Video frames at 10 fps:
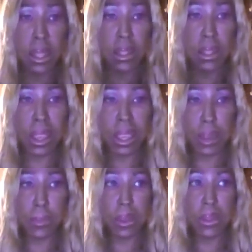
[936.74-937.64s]
They
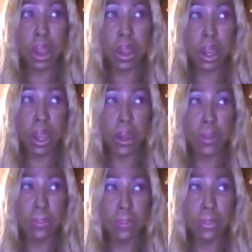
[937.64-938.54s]
come with
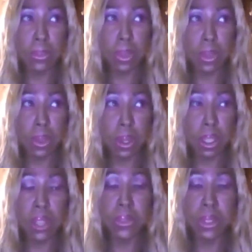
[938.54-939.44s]

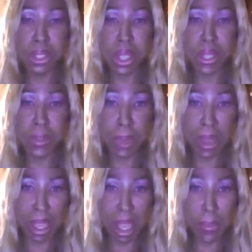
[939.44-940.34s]
different shades of
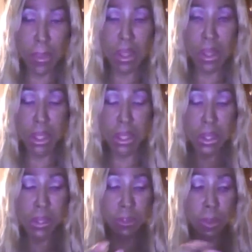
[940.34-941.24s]
makeup, and you can
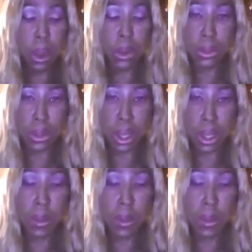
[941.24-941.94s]
choose from ultra,